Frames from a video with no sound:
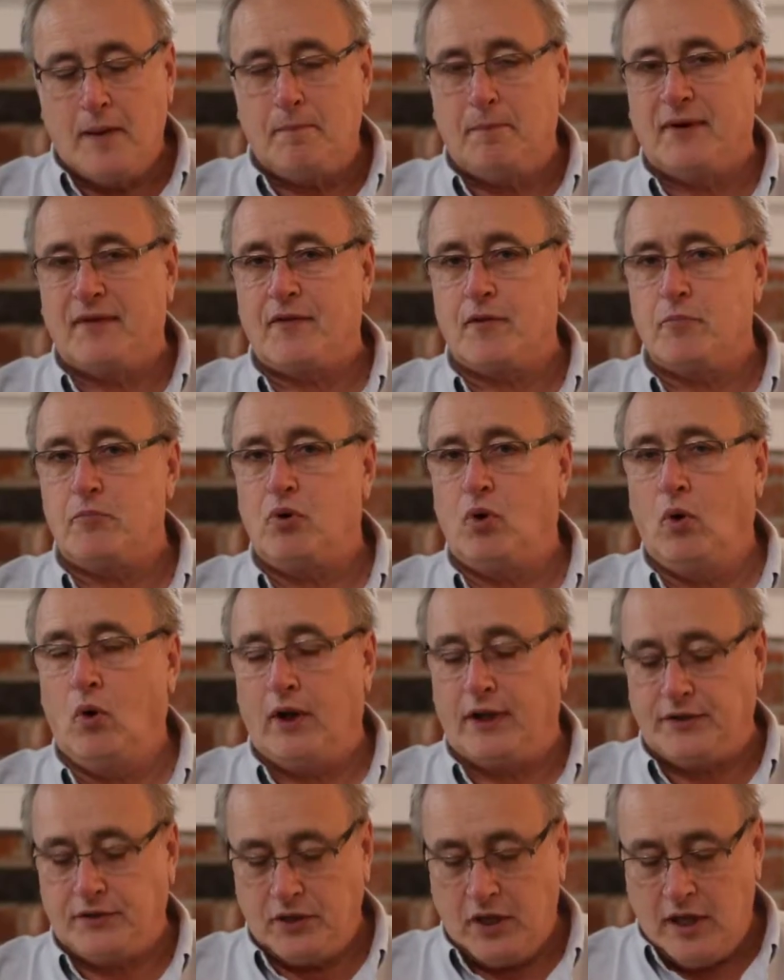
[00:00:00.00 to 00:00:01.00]
but the
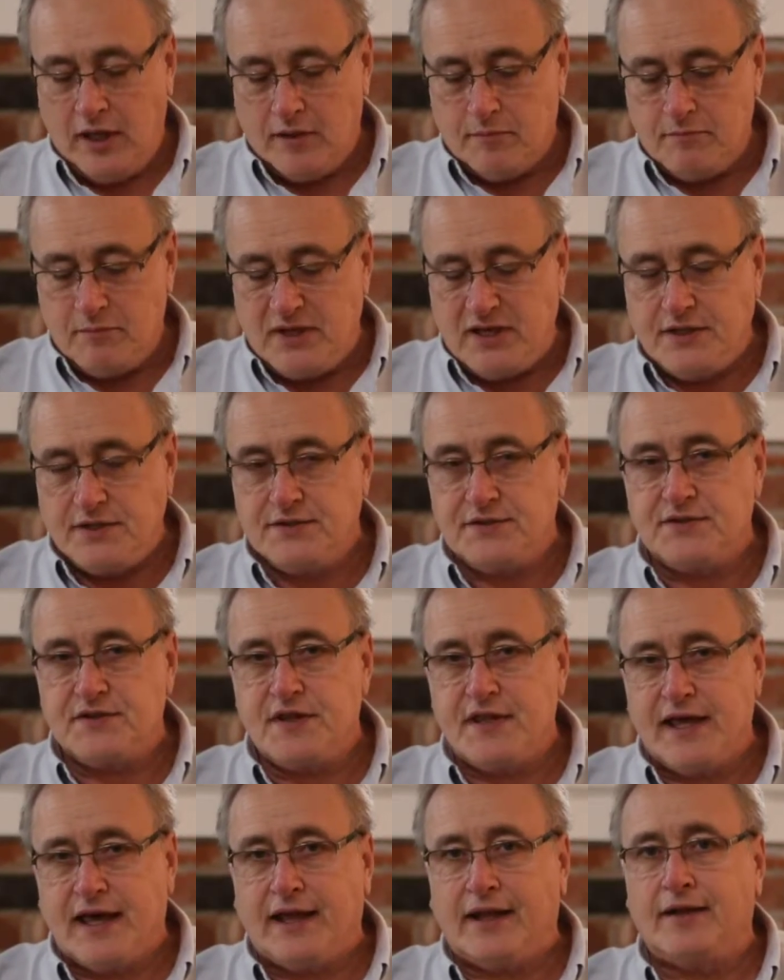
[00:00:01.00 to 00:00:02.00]
point
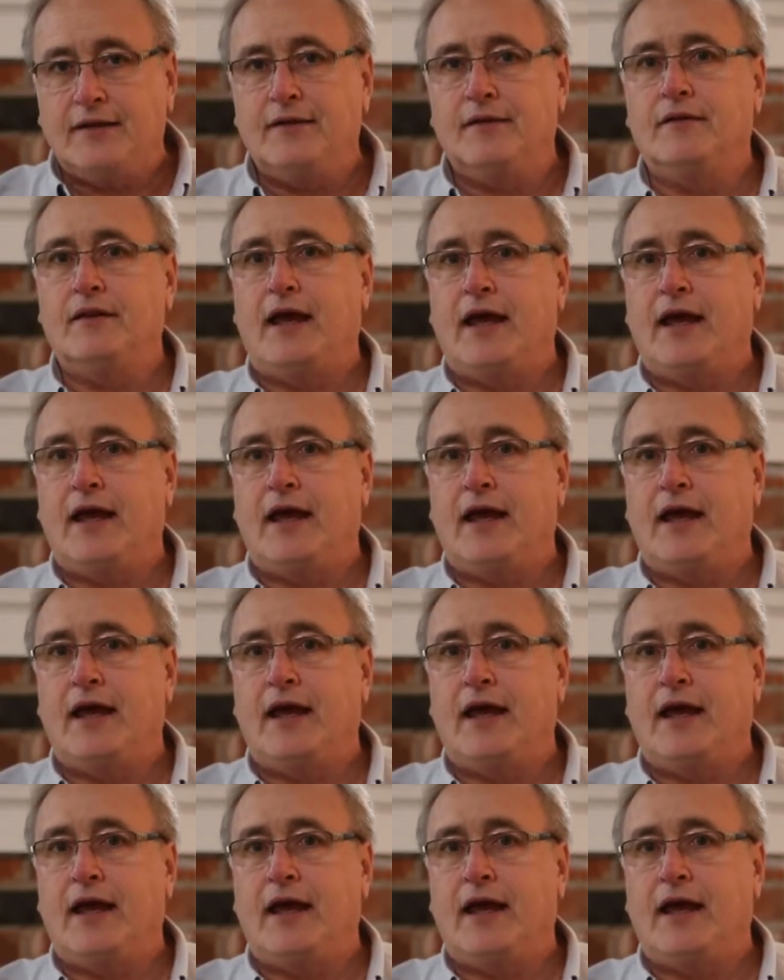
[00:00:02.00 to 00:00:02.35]
means that,